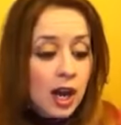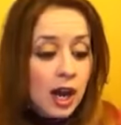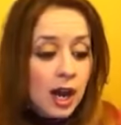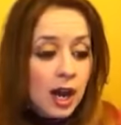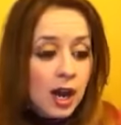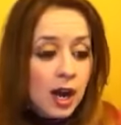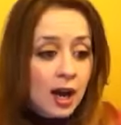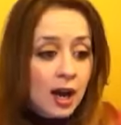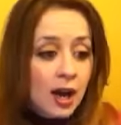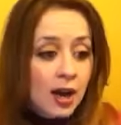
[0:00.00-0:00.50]

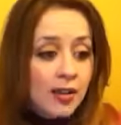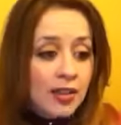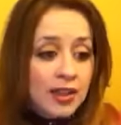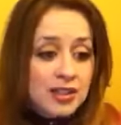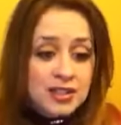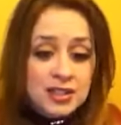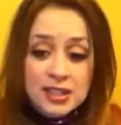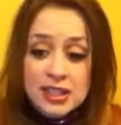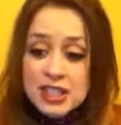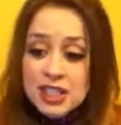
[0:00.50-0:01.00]

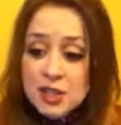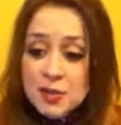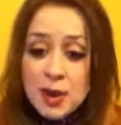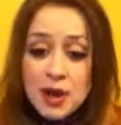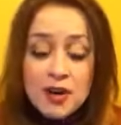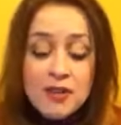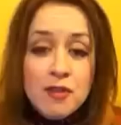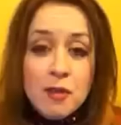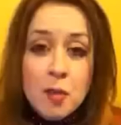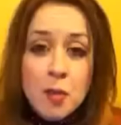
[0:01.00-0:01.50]
That's the least
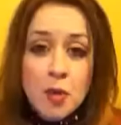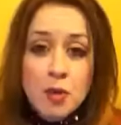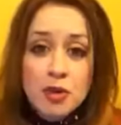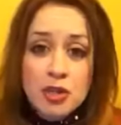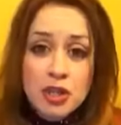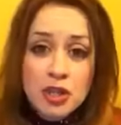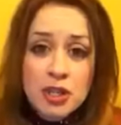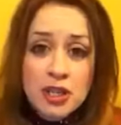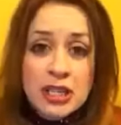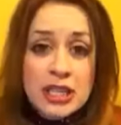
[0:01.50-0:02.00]
amount of
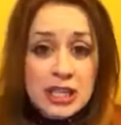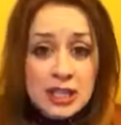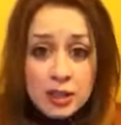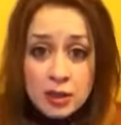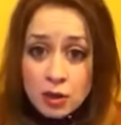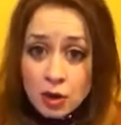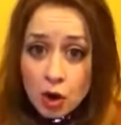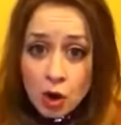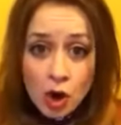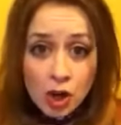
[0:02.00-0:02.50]
ammonia
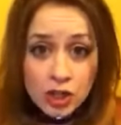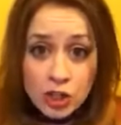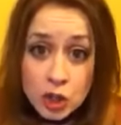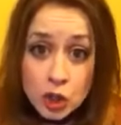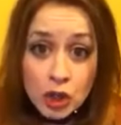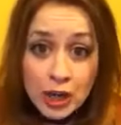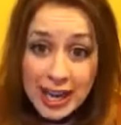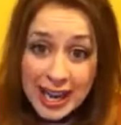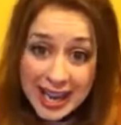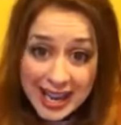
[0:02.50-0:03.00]
needed on
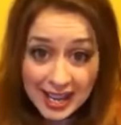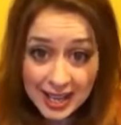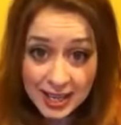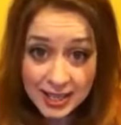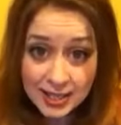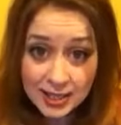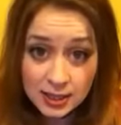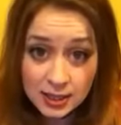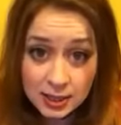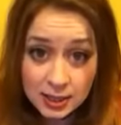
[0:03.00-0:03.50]
your
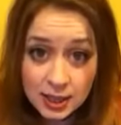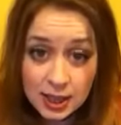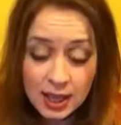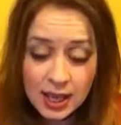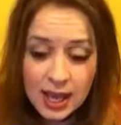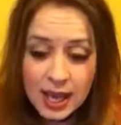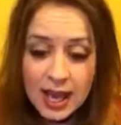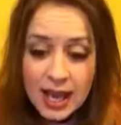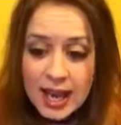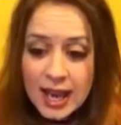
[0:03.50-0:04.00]
head
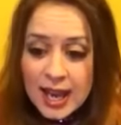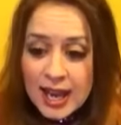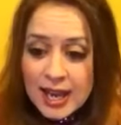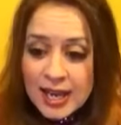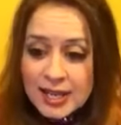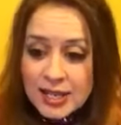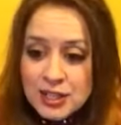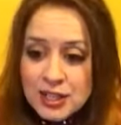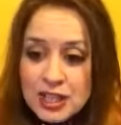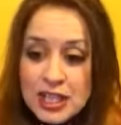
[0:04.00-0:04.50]

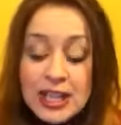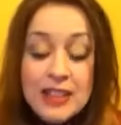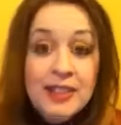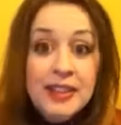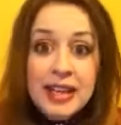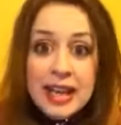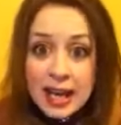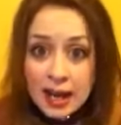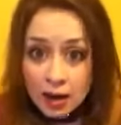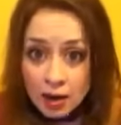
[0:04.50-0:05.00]
and in
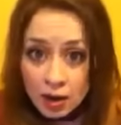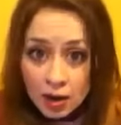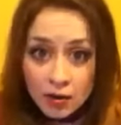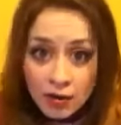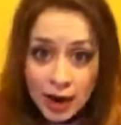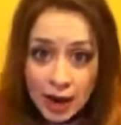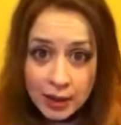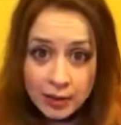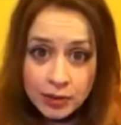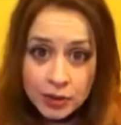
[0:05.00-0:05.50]
the air
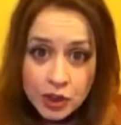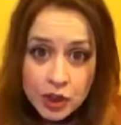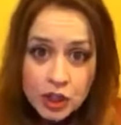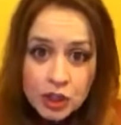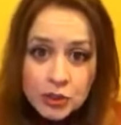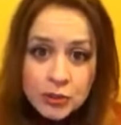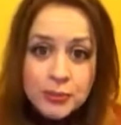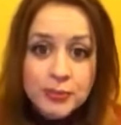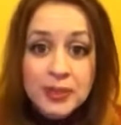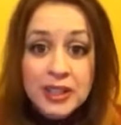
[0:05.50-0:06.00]
around
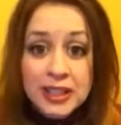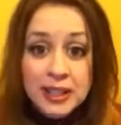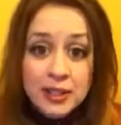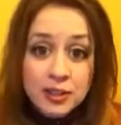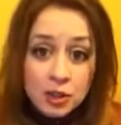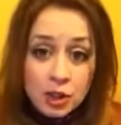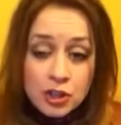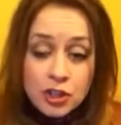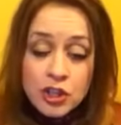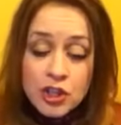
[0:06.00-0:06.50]
you
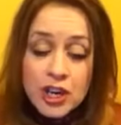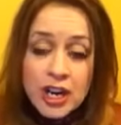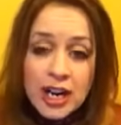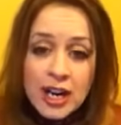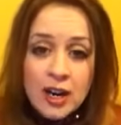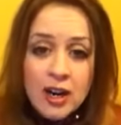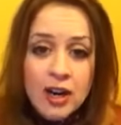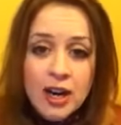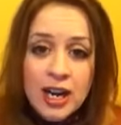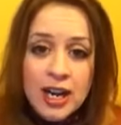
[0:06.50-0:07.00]
and on your
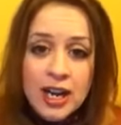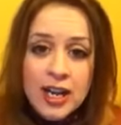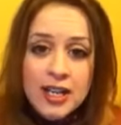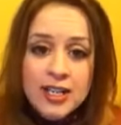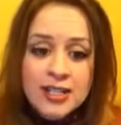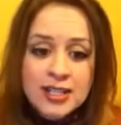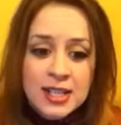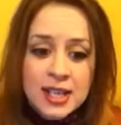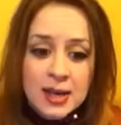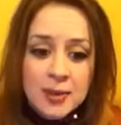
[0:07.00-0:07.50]
hair,
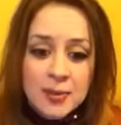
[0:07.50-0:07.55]
and